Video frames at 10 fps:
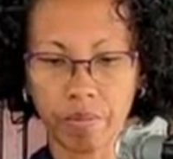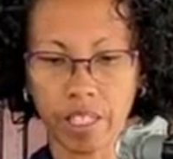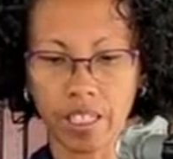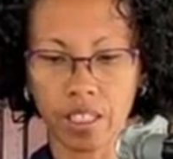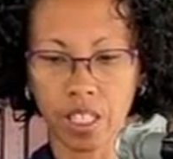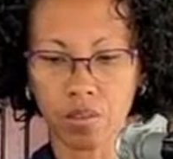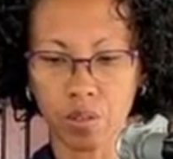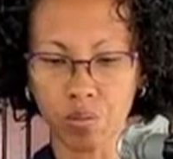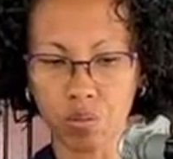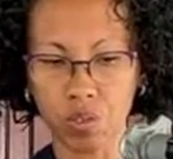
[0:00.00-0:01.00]
now
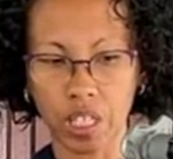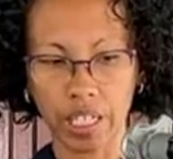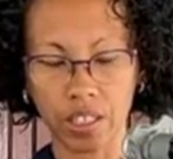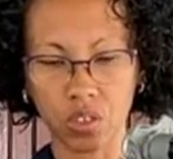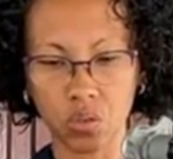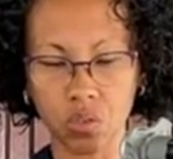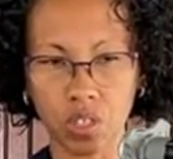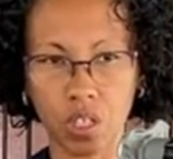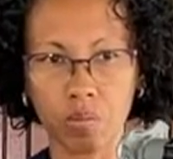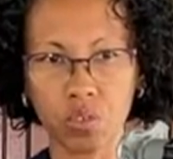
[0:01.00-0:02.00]
I would like to
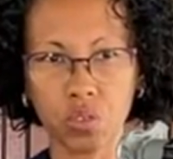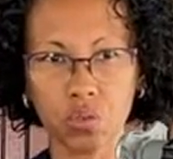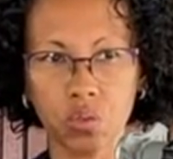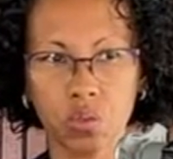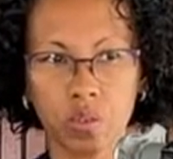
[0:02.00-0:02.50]
come to